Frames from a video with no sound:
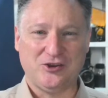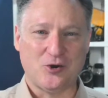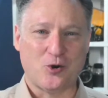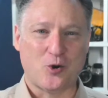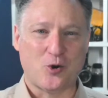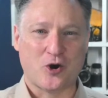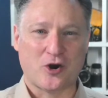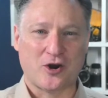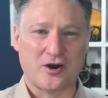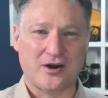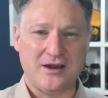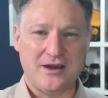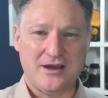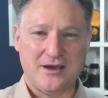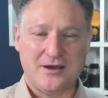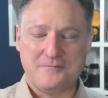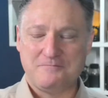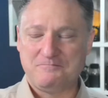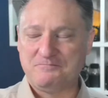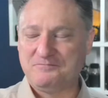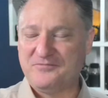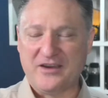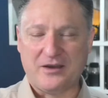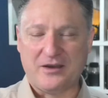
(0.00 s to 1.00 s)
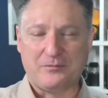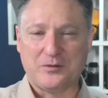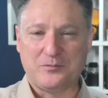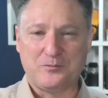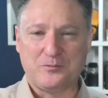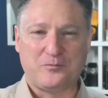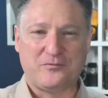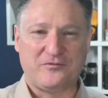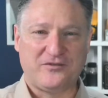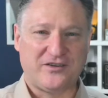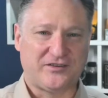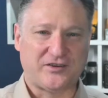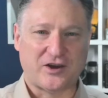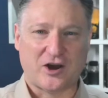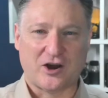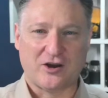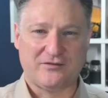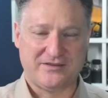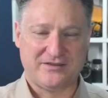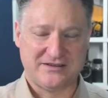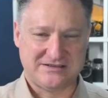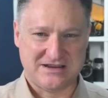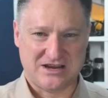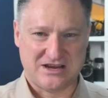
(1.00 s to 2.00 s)
your family
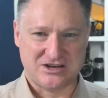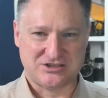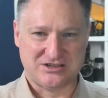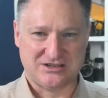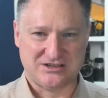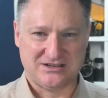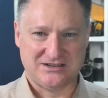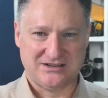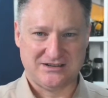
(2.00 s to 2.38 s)
photography session.